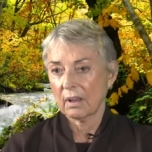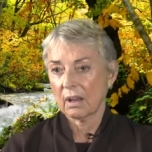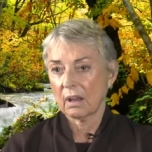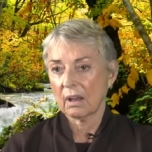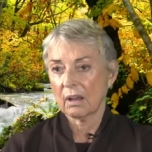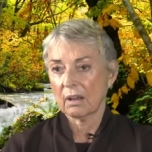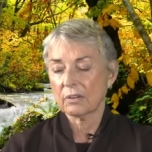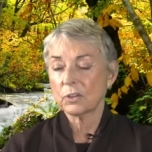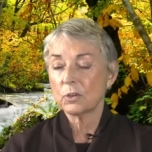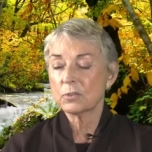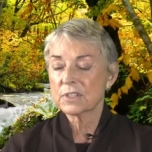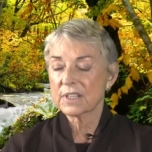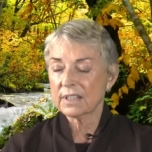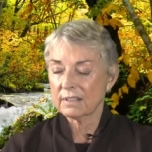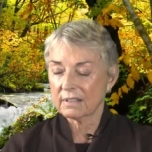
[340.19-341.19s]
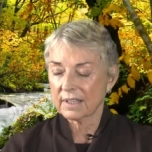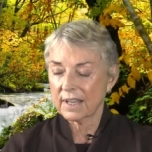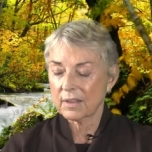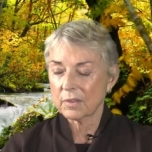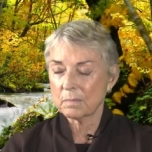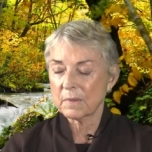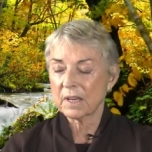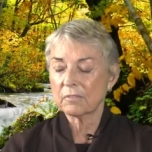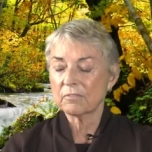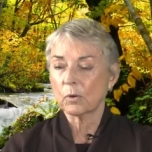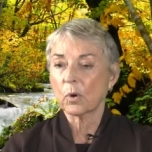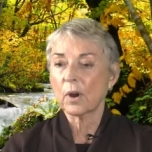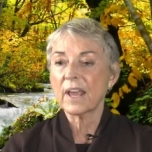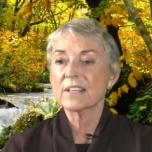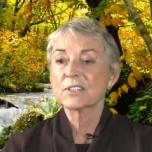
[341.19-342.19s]
uh, using, again, the
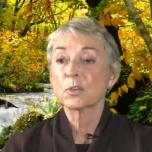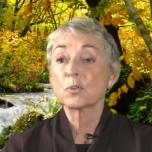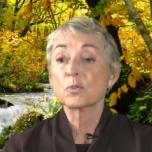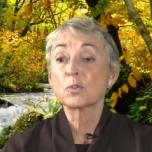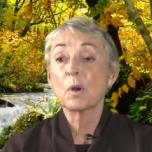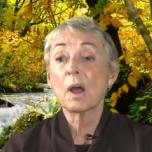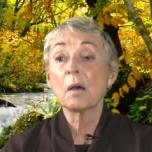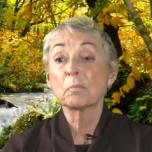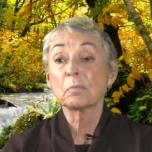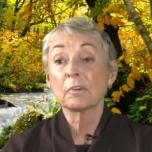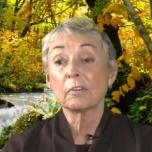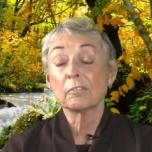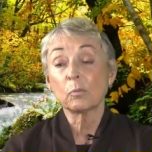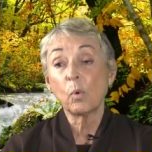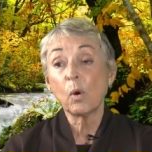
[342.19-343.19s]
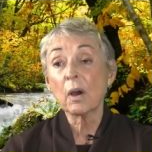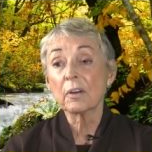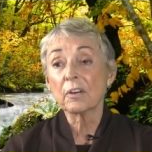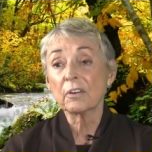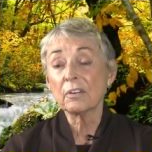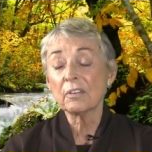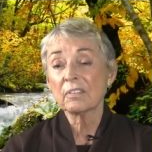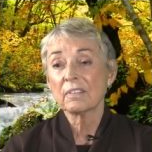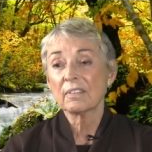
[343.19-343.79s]
metaphor as a drop of water,